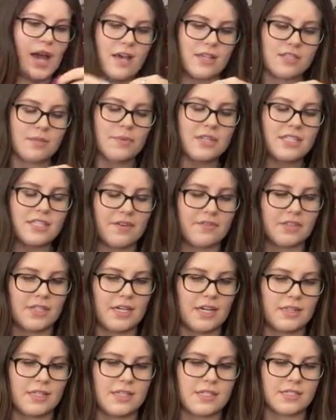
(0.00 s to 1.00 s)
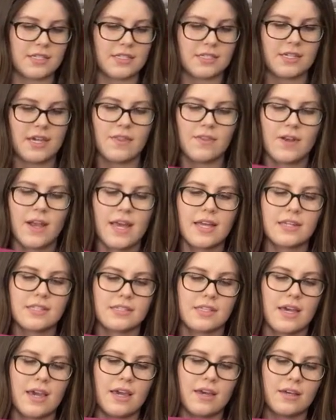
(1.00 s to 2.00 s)
somebody definitely cut this because the other end is
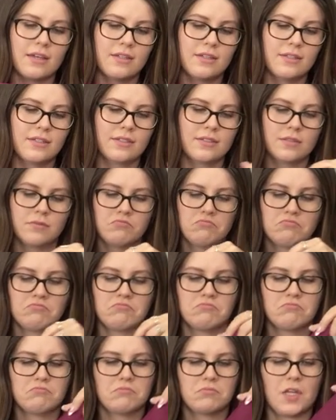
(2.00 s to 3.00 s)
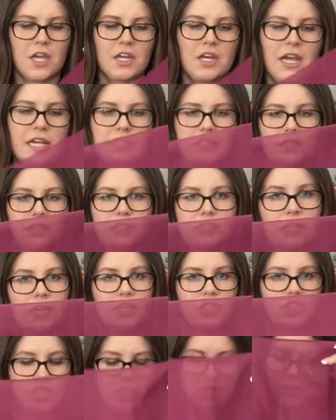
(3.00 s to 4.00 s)
like, like nice and
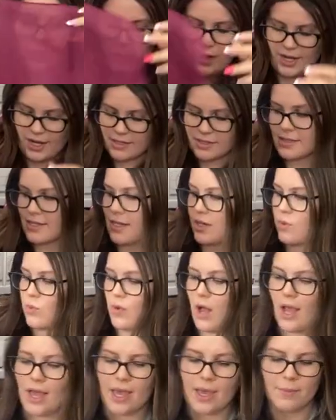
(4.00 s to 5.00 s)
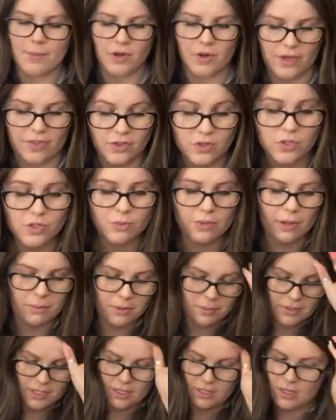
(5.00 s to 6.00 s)
stitched and the one end's like a raw hem. Okay, those will probably
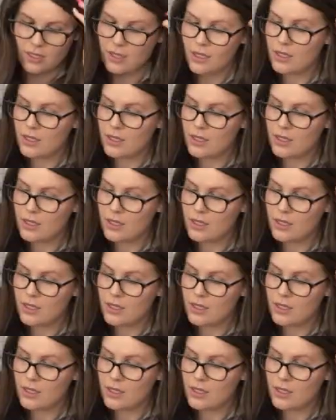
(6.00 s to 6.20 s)
be